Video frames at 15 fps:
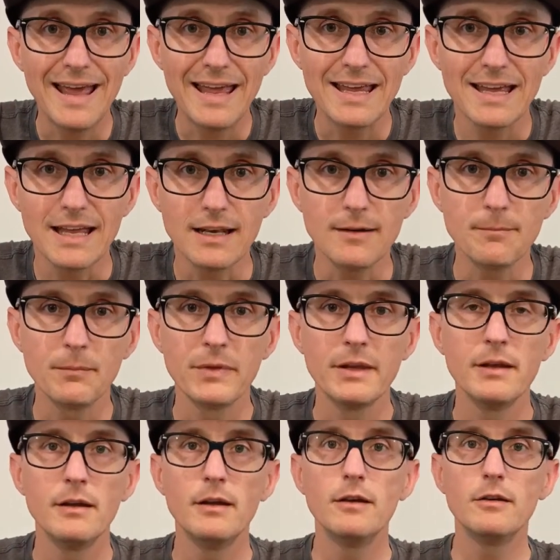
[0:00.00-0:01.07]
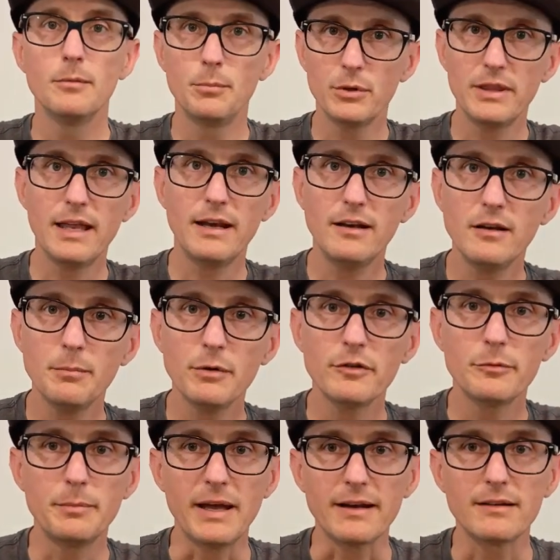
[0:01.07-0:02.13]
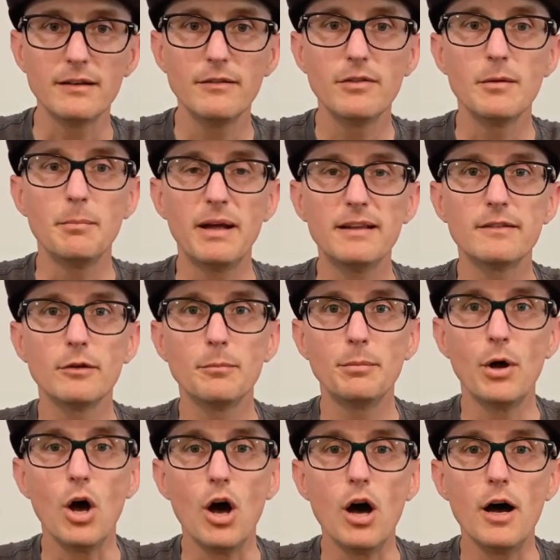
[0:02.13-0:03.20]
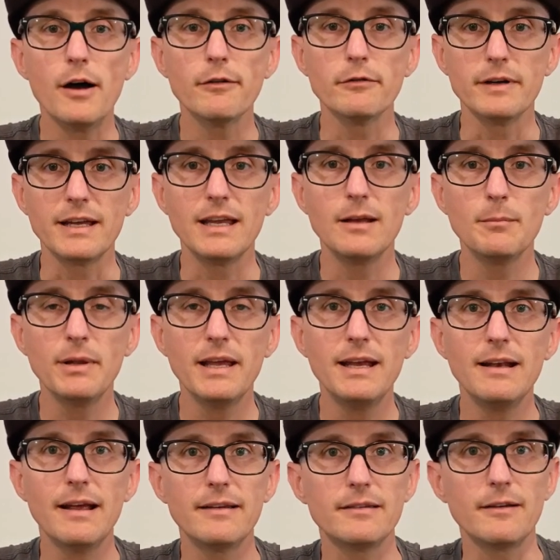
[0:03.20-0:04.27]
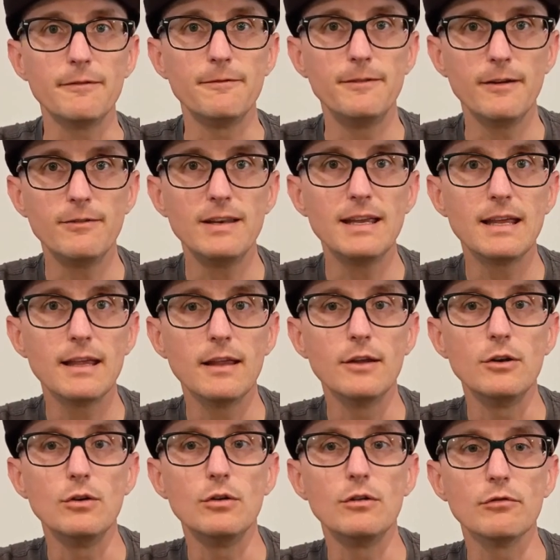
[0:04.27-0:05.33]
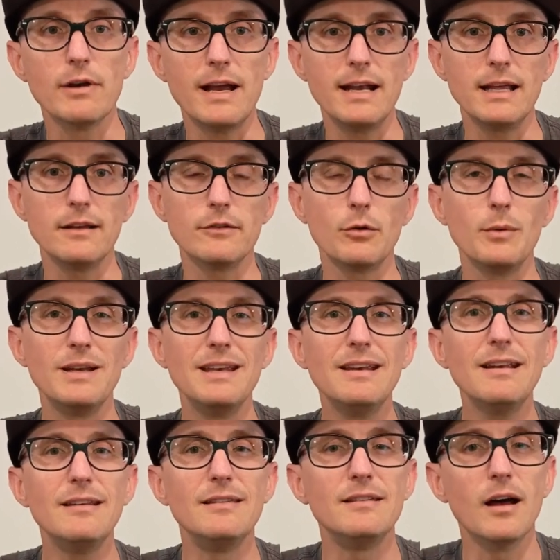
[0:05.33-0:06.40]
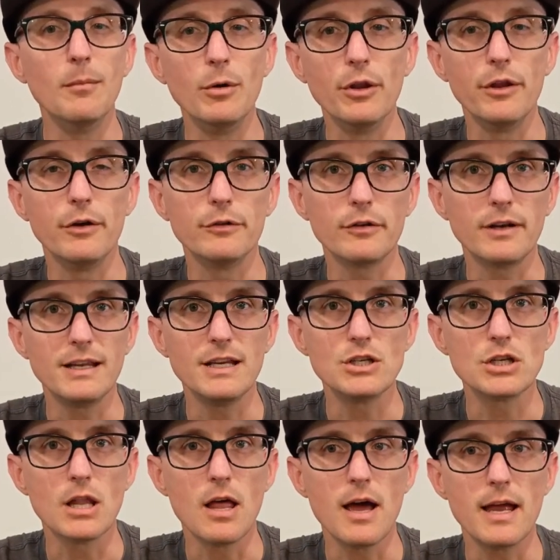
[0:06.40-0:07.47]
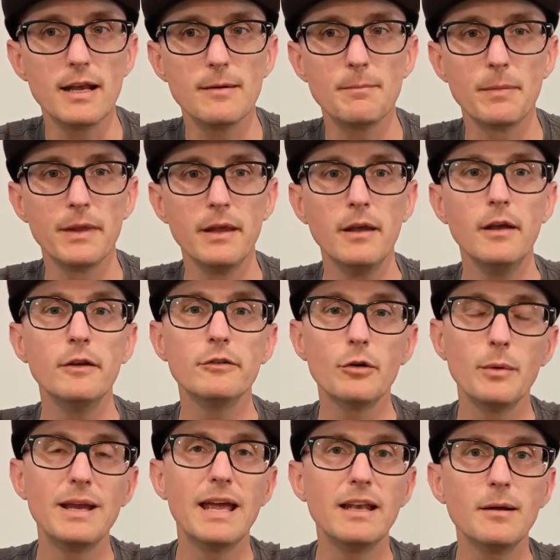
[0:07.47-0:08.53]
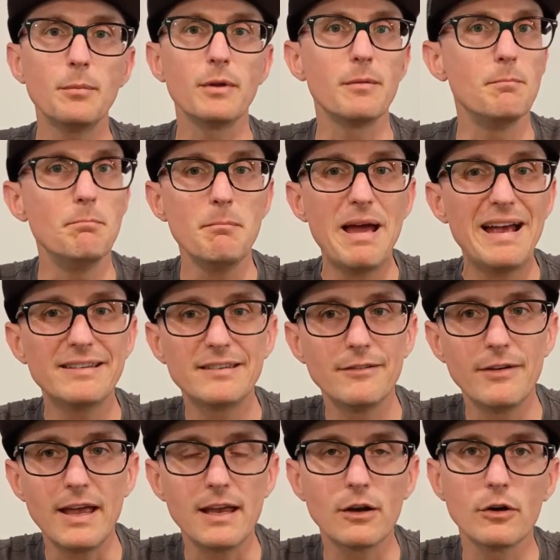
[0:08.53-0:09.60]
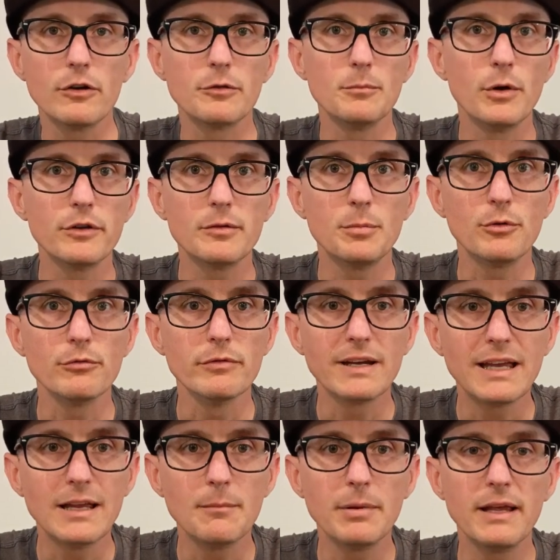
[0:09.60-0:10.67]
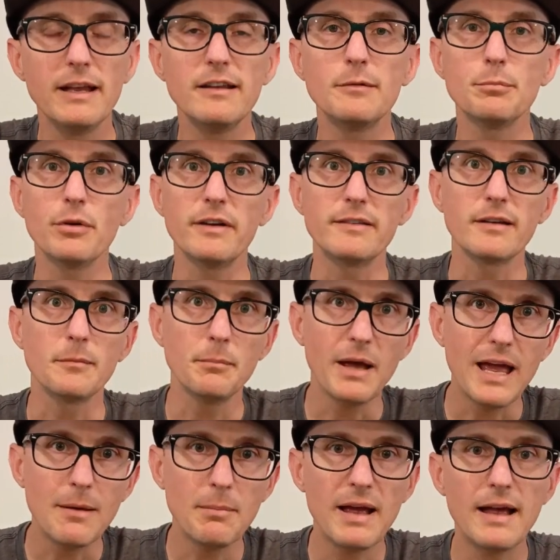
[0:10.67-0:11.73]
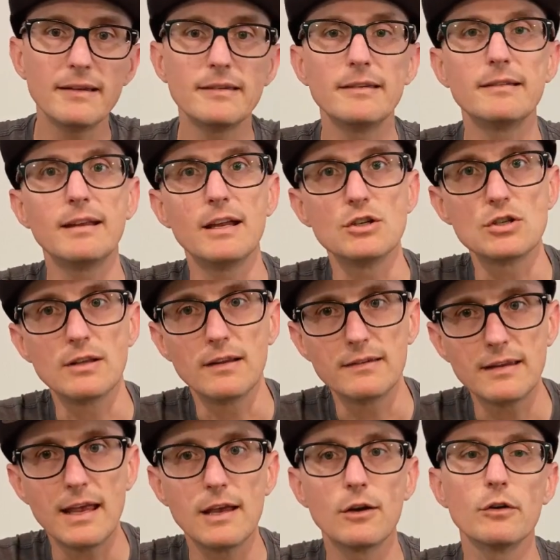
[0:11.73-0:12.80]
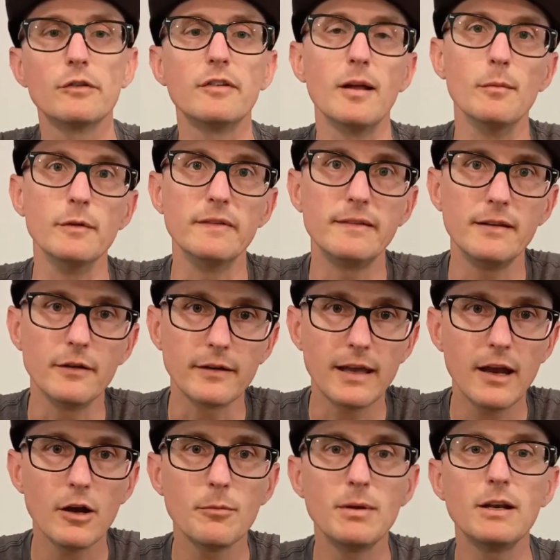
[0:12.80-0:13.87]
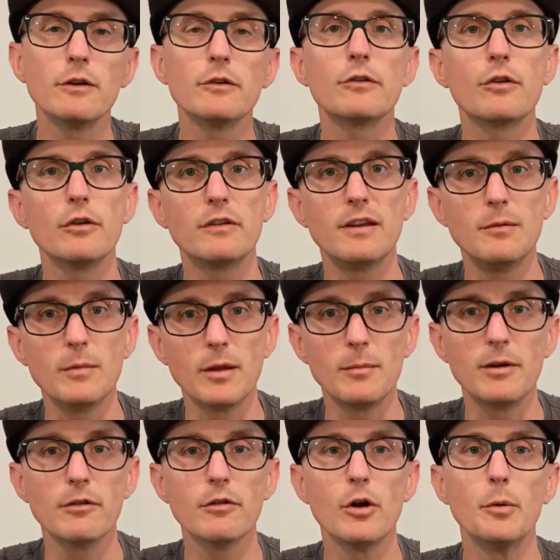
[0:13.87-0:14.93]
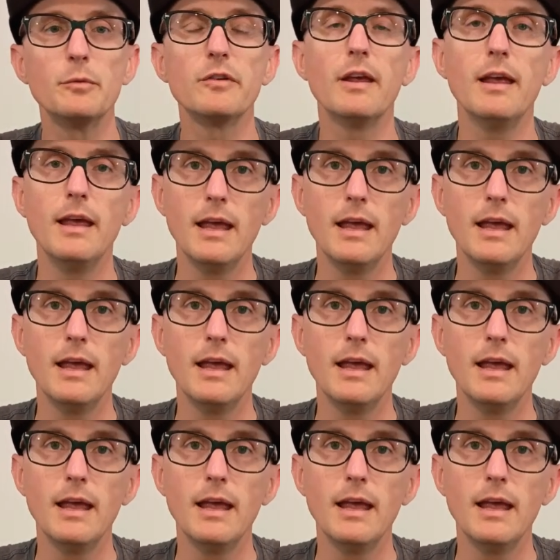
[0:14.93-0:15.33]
kN. To put that into perspective, the Petzl paw rigging plate has a 50 kilonewton rating, so we need to double those on each line. So we end up with massive anchors, multiple rigging plates, prussic bypasses, tensionless anchors, doubled steel carabiners, 13mm ropes,